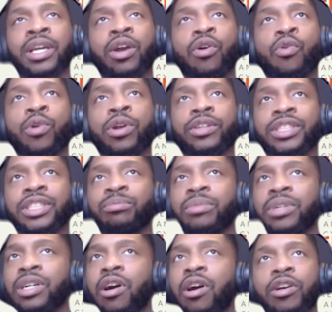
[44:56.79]
or just from
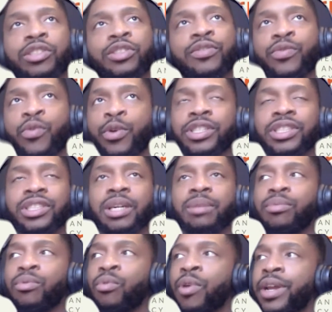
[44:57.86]
a cost avoidance
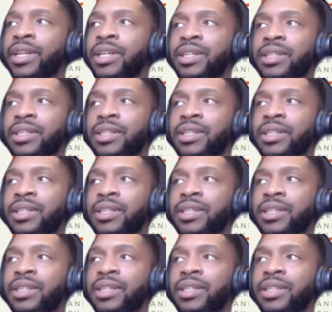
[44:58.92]
standpoint?